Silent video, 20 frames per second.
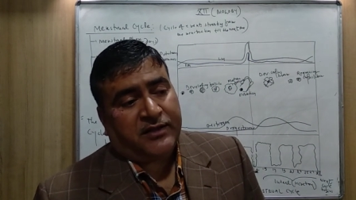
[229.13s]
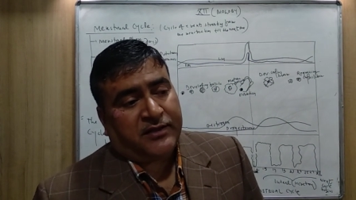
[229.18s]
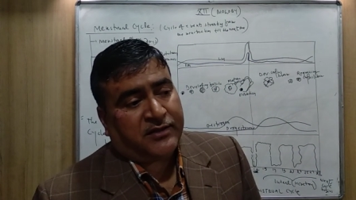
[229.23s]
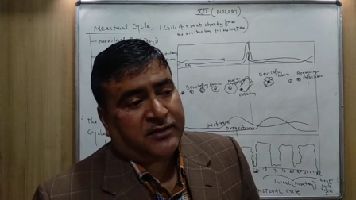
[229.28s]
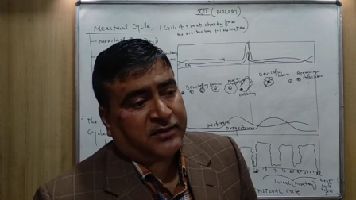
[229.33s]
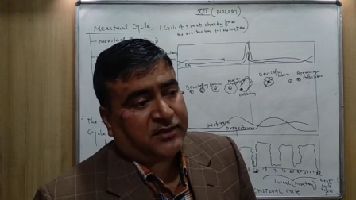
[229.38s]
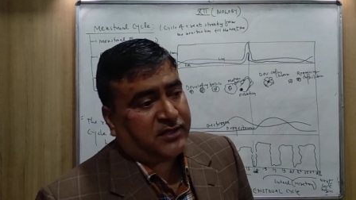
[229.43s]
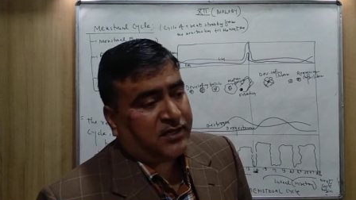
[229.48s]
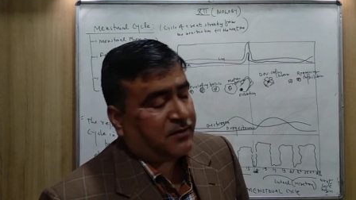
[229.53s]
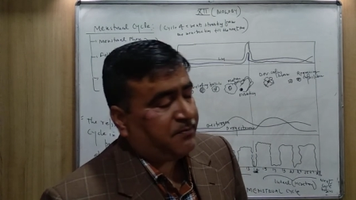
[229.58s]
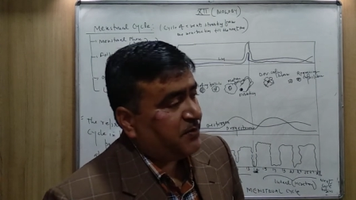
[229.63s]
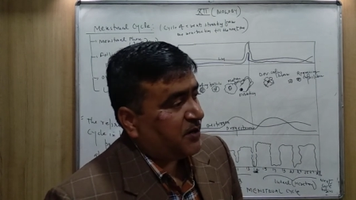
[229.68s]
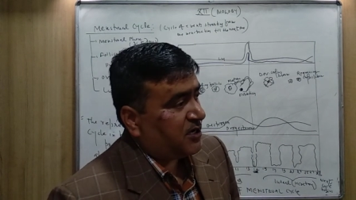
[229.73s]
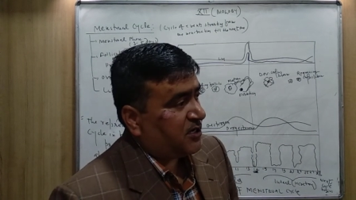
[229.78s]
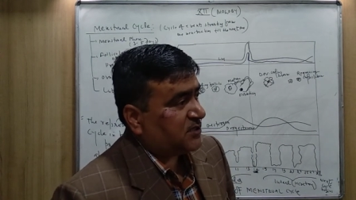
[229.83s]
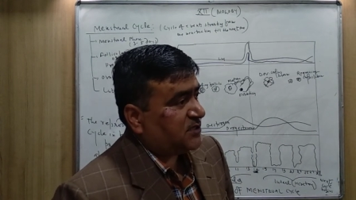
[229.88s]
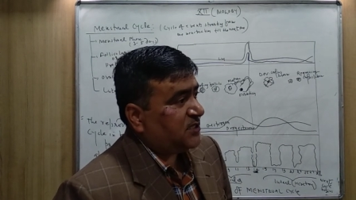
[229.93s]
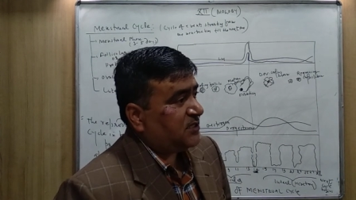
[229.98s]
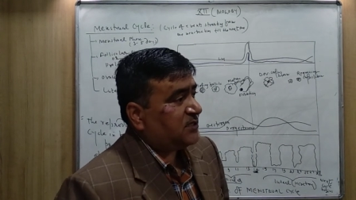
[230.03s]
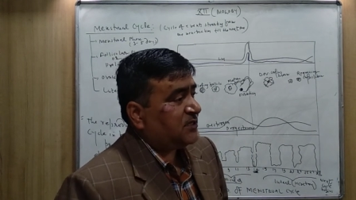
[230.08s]
the
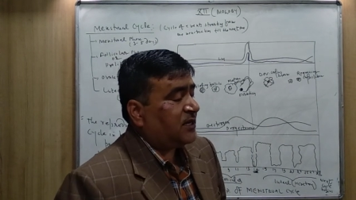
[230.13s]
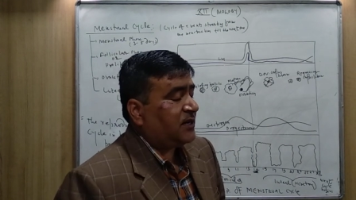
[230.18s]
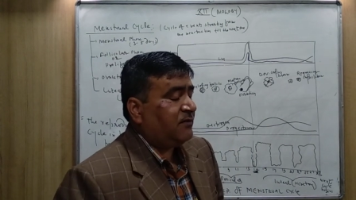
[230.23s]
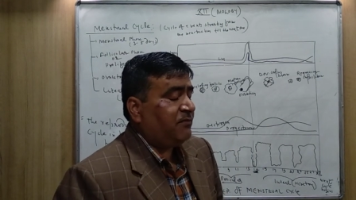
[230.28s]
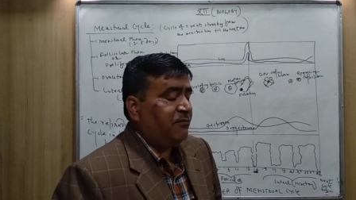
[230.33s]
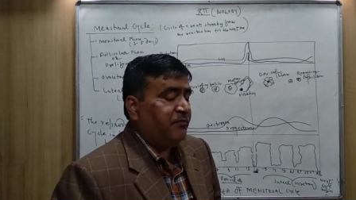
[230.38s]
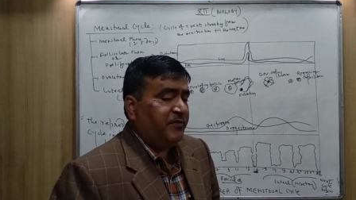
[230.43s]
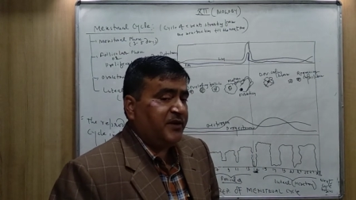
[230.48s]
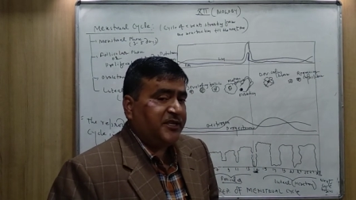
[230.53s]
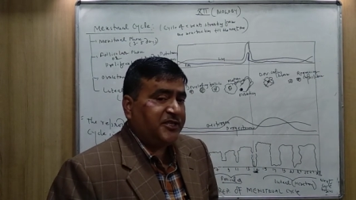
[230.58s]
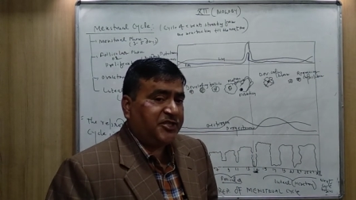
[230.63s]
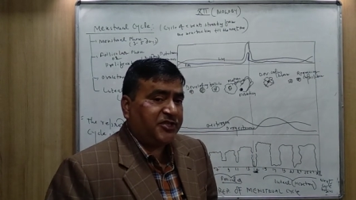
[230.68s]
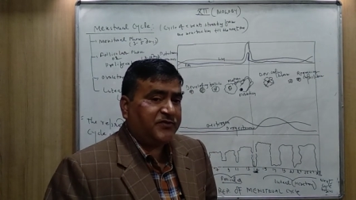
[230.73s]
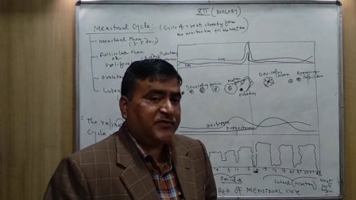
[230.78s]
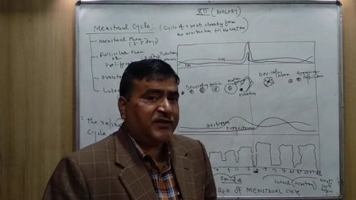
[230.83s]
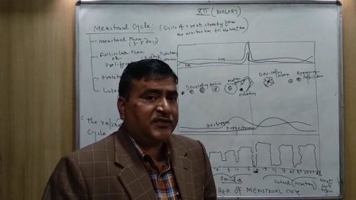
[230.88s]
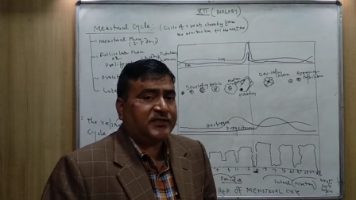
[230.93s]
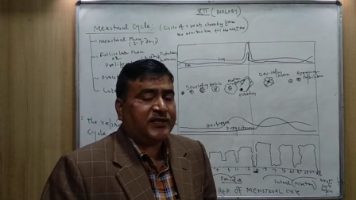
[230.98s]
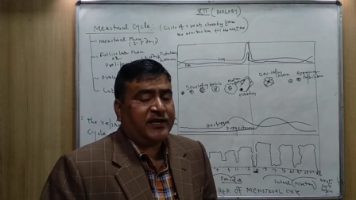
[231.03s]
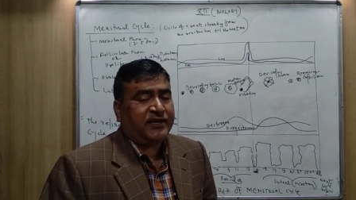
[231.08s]
process of
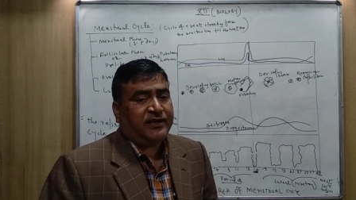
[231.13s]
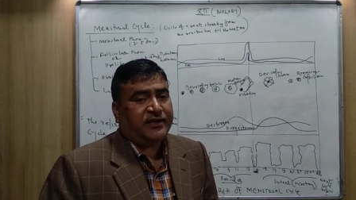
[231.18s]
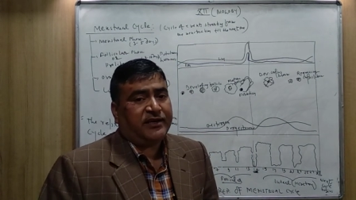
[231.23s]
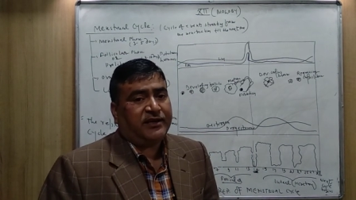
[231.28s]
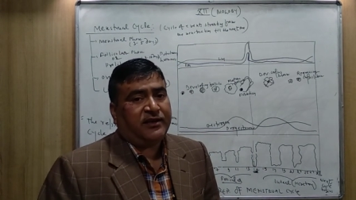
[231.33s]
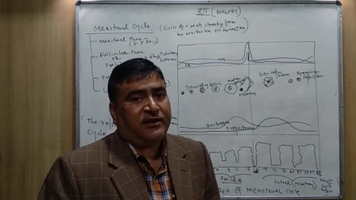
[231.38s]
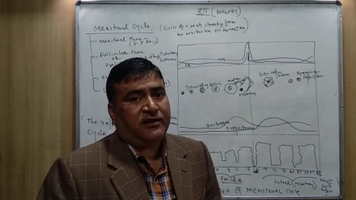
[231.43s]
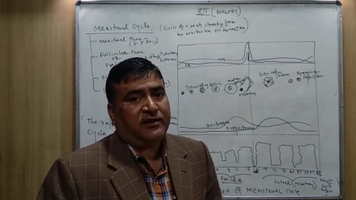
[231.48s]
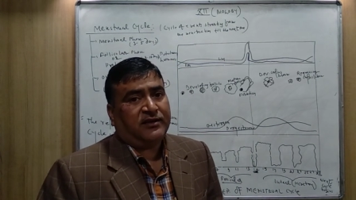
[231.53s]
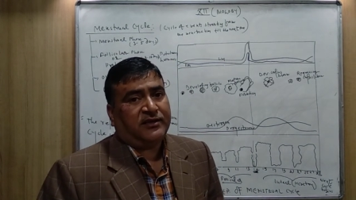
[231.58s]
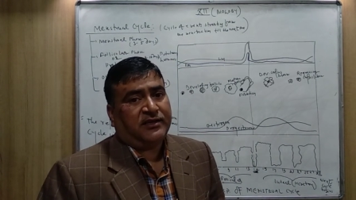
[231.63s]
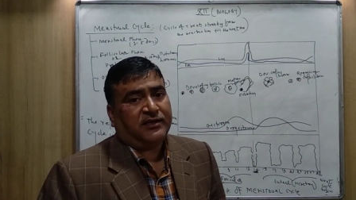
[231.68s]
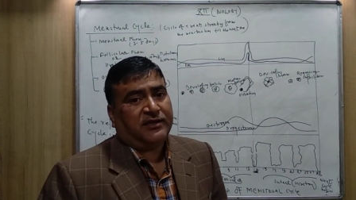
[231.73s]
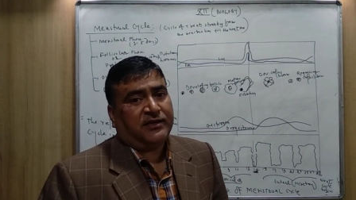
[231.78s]
menstrual cycle